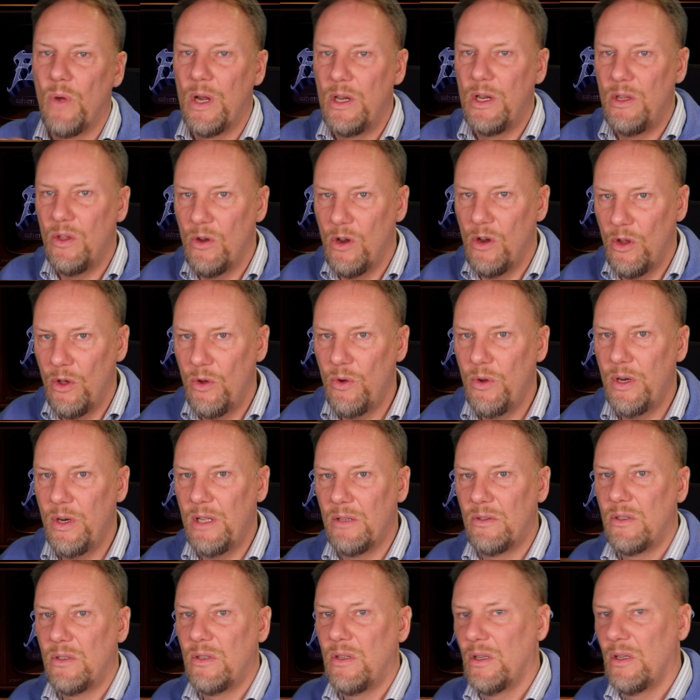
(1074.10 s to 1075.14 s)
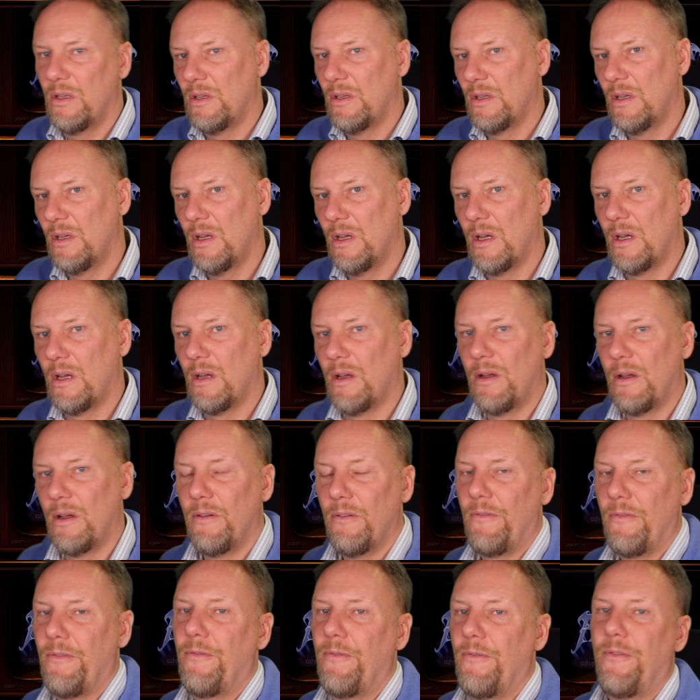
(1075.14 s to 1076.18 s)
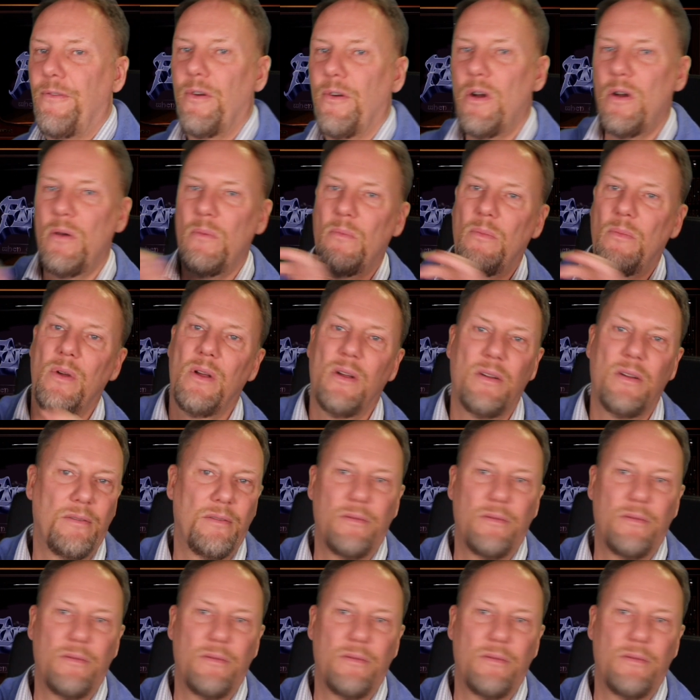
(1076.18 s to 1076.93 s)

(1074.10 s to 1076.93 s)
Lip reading: you load it from